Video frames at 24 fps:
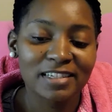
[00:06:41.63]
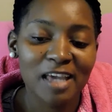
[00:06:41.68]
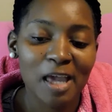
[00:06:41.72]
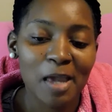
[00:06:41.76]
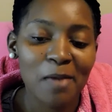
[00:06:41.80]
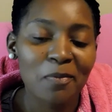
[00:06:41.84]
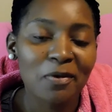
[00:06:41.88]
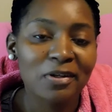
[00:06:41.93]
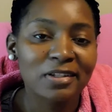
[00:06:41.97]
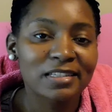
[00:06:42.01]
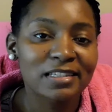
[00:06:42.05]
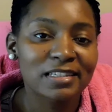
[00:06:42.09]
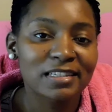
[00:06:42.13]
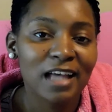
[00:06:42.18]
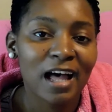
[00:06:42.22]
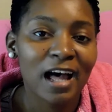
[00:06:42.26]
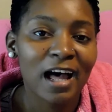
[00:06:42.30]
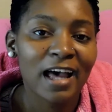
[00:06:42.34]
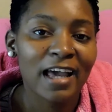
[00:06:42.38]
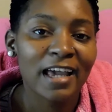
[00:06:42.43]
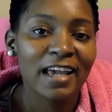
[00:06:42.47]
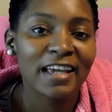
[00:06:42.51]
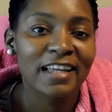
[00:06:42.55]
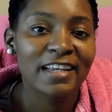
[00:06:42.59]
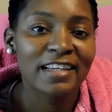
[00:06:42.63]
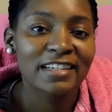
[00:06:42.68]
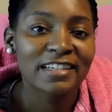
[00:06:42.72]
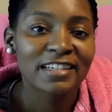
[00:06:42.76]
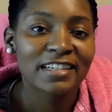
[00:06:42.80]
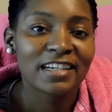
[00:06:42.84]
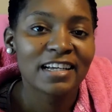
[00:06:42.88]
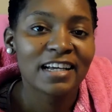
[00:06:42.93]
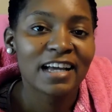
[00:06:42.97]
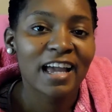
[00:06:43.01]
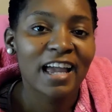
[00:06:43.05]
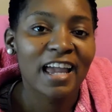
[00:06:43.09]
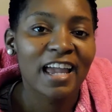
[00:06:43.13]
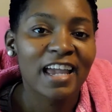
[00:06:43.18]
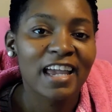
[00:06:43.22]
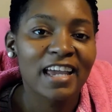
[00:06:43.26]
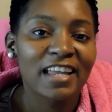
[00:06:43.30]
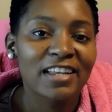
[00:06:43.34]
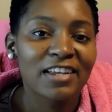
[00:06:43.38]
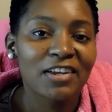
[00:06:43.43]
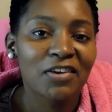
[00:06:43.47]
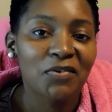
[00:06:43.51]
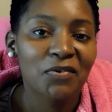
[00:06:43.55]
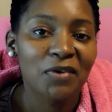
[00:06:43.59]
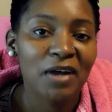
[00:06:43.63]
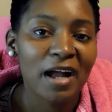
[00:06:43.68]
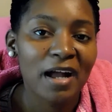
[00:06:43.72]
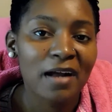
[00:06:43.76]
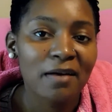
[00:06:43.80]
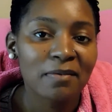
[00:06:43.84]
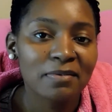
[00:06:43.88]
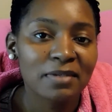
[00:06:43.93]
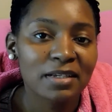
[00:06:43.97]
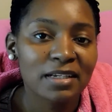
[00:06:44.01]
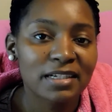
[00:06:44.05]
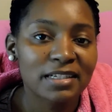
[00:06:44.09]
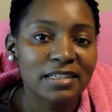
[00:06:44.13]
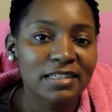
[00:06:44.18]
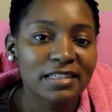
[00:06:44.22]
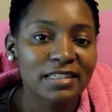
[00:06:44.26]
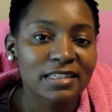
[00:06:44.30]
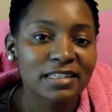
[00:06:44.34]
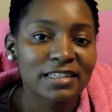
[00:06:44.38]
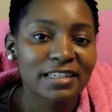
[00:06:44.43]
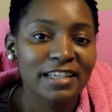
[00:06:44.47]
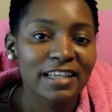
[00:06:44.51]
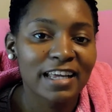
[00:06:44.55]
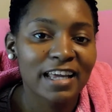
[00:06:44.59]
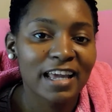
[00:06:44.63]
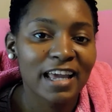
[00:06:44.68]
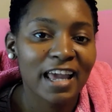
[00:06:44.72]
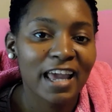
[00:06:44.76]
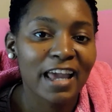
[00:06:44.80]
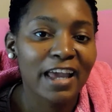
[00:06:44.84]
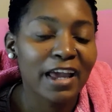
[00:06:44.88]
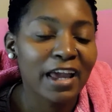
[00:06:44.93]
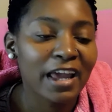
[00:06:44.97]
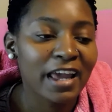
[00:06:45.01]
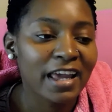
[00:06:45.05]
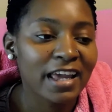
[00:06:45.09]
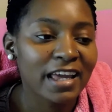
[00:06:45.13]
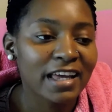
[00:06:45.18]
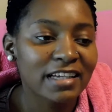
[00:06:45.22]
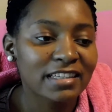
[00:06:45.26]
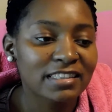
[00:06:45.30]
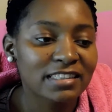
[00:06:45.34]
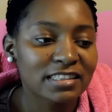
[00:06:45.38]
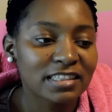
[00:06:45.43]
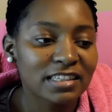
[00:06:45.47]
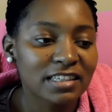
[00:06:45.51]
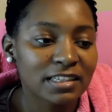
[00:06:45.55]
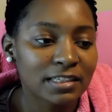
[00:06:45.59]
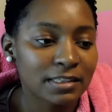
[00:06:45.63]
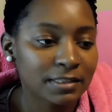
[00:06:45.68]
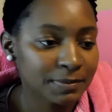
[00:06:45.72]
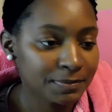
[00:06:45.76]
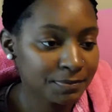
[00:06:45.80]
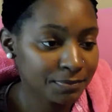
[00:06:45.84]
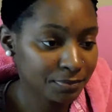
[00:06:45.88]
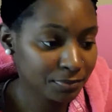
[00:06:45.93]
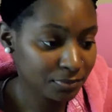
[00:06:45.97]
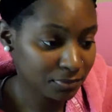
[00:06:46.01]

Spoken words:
she came outside and grabbed us, and